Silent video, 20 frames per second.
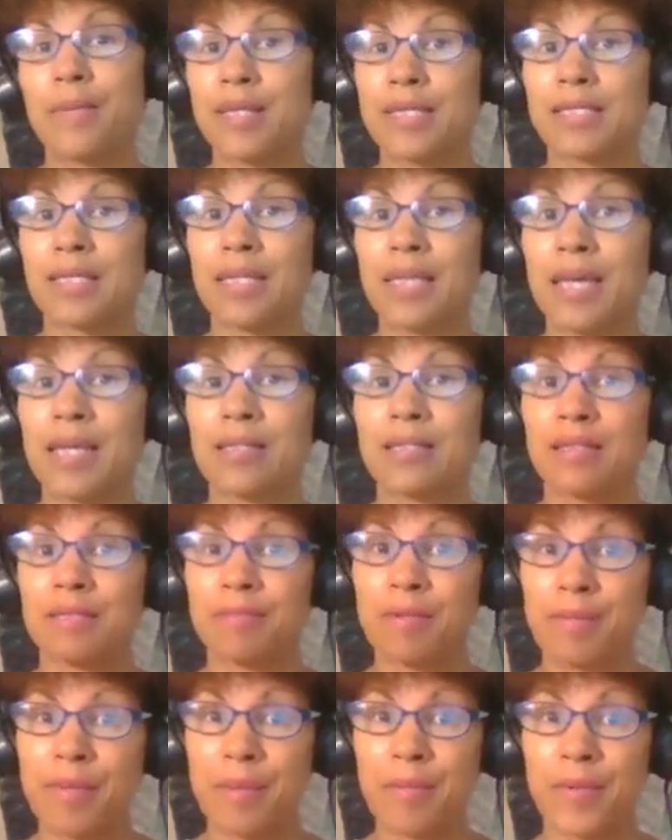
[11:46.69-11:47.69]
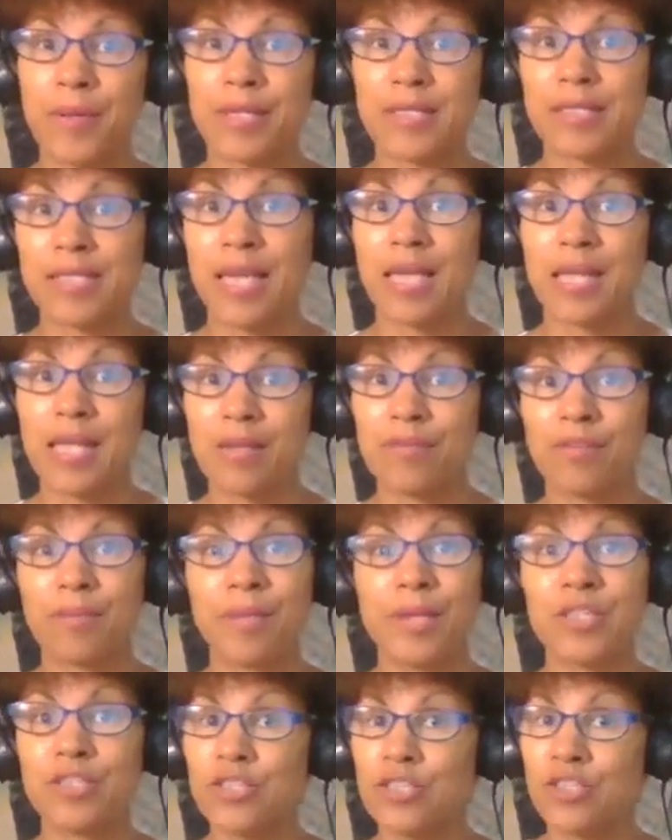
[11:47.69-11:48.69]
Because again, remember I said
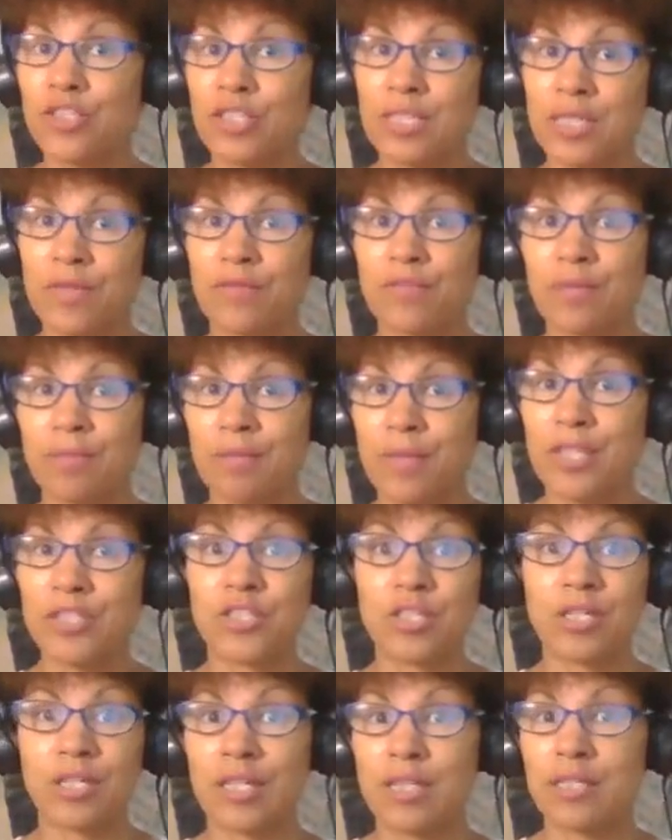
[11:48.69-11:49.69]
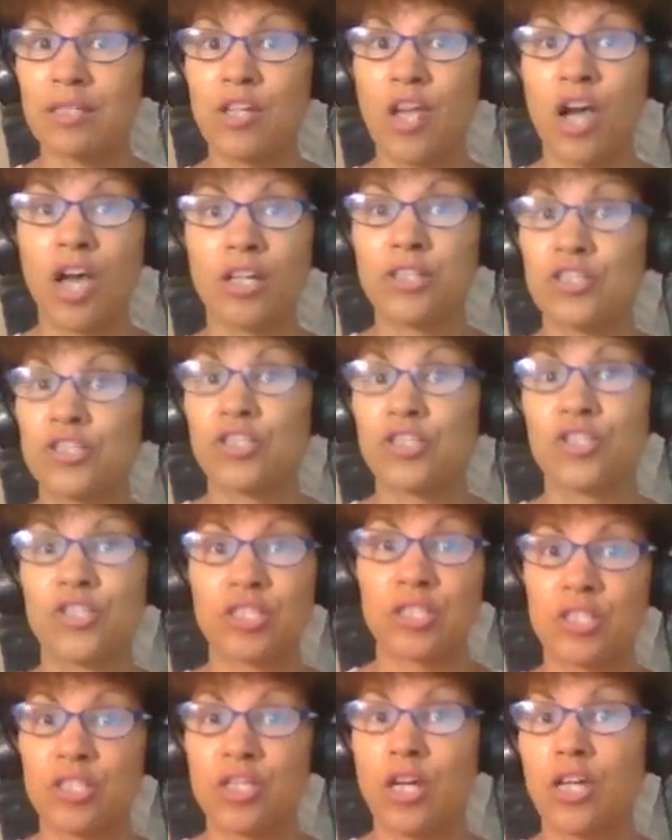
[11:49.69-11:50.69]
information is just information and knowledge is
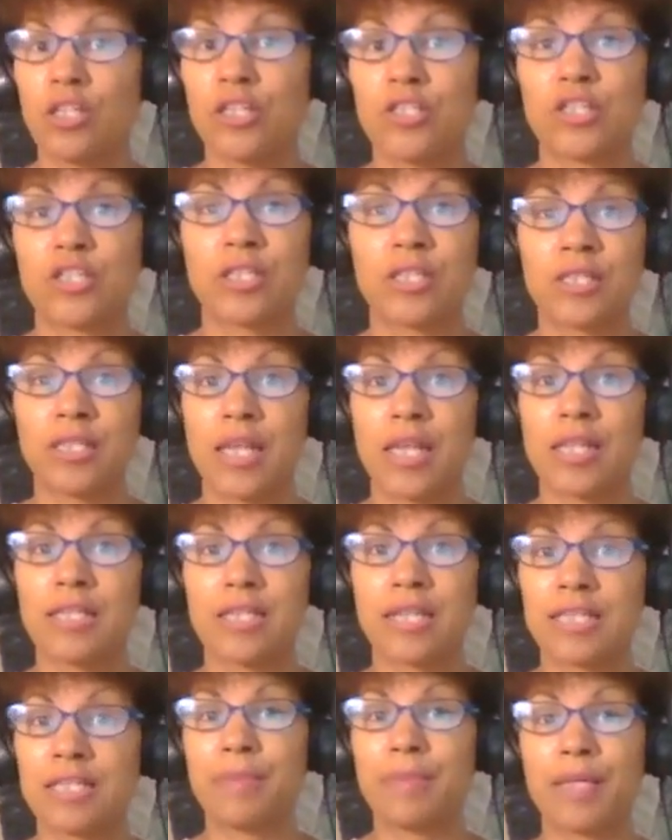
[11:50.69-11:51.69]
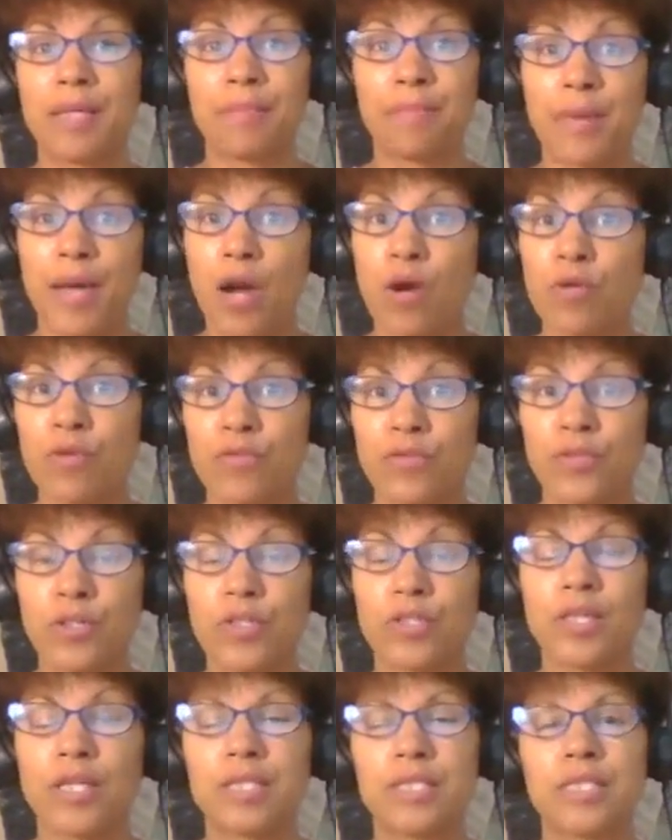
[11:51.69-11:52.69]
just knowledge and, and it doesn't become
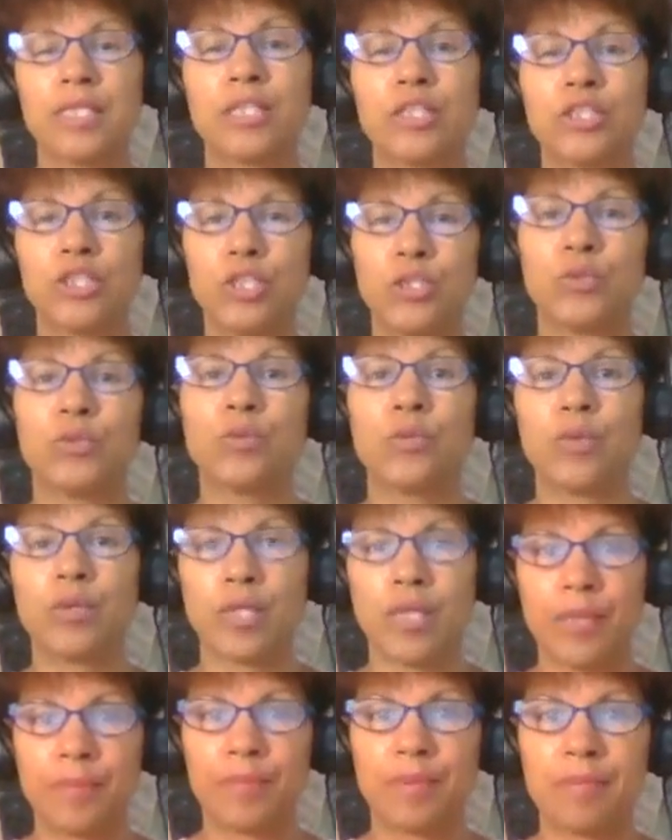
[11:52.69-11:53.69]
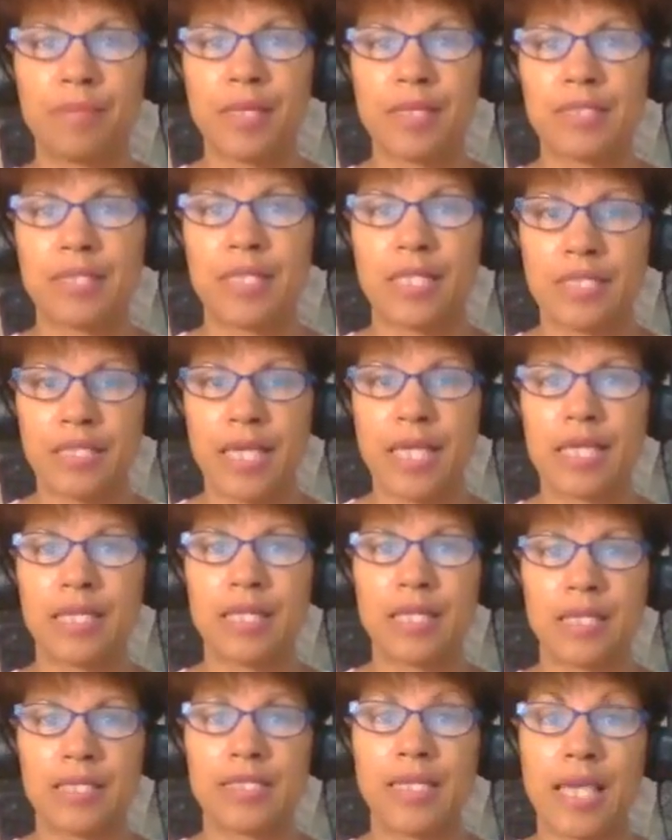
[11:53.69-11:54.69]
powerful until you implement it and take
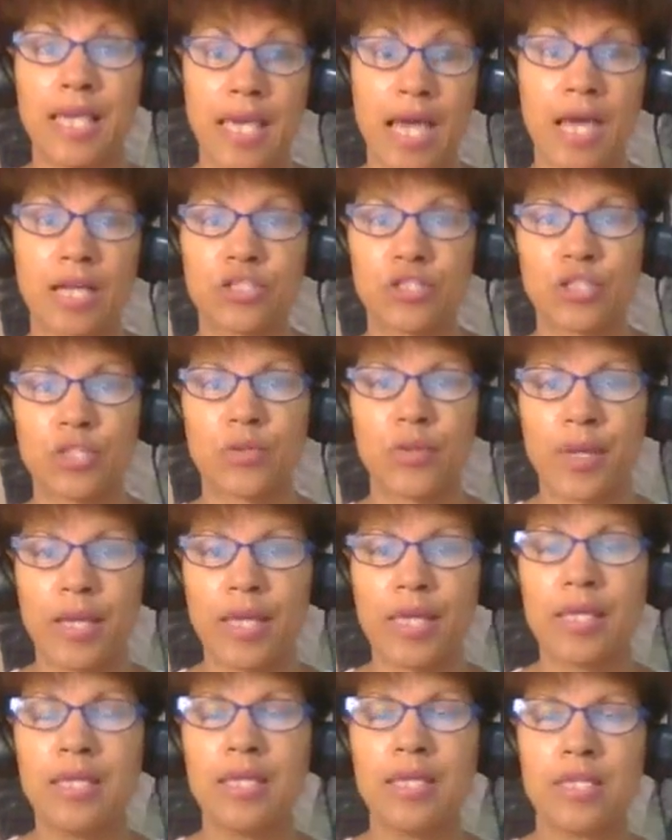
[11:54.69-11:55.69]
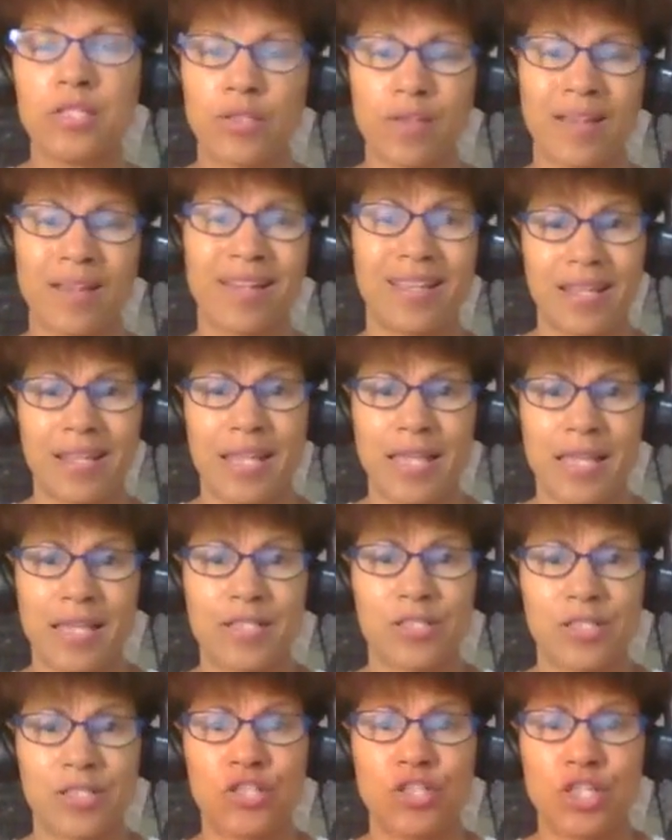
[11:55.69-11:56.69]
and take action, right? So that it can
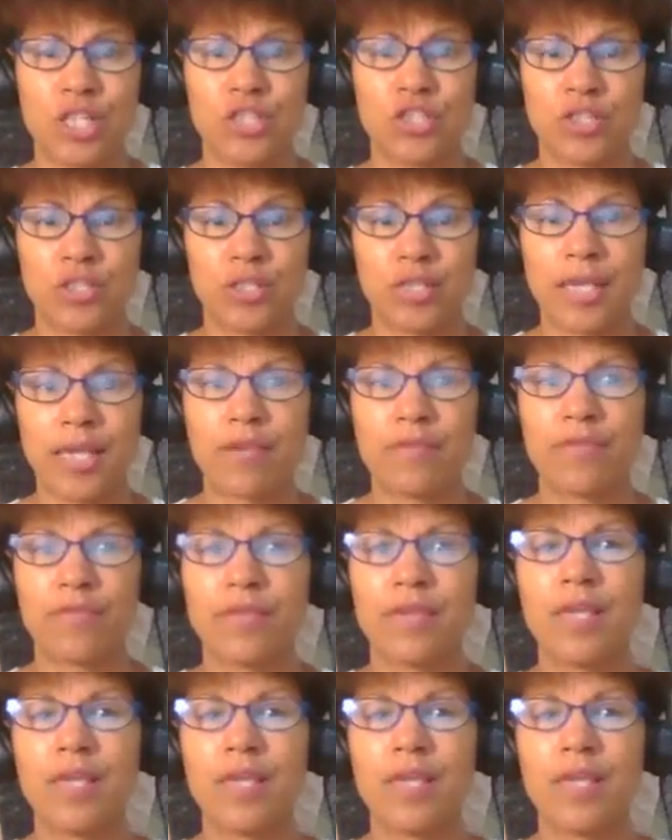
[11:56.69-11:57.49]
enhance and change your life.